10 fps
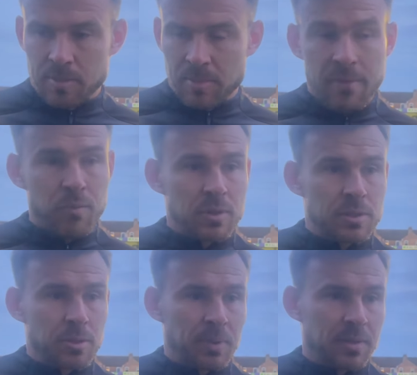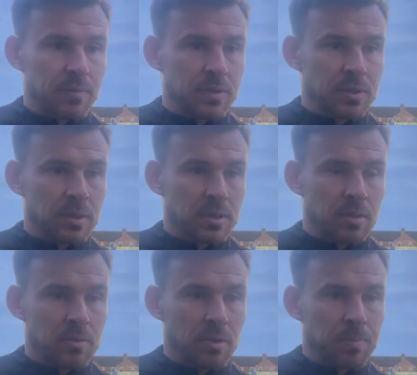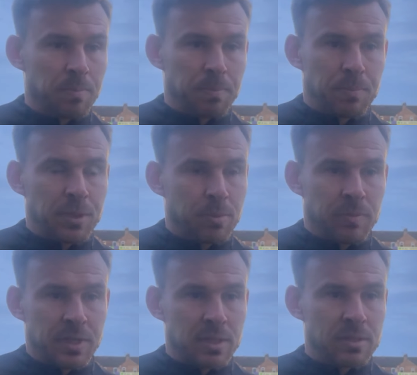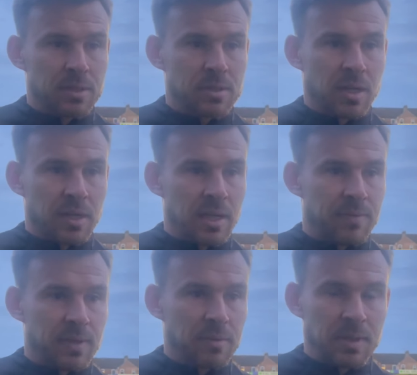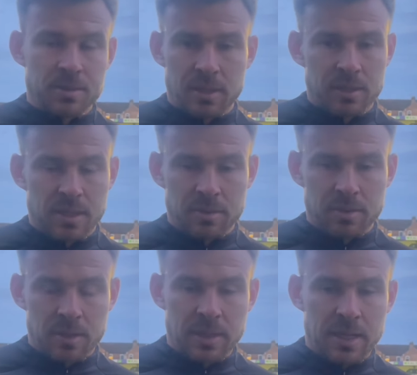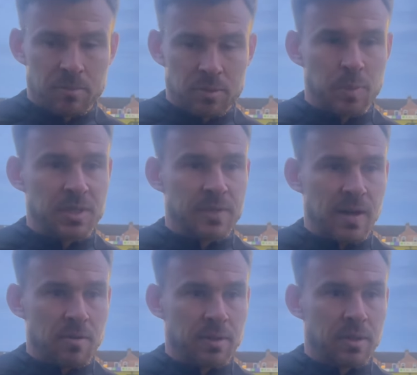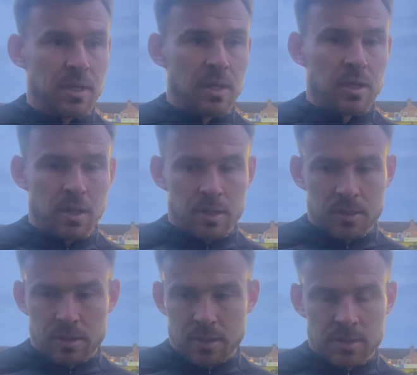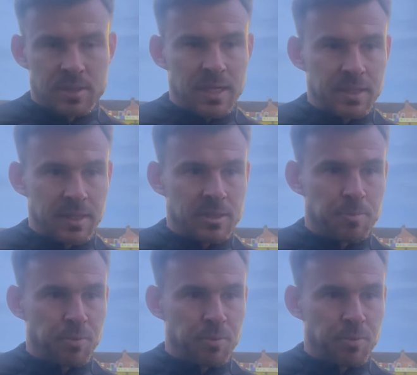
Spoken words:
Everyone's still playing for the shirt, so don't people read into the starting 11. I keep telling that. But again, we'll switch around on Saturday against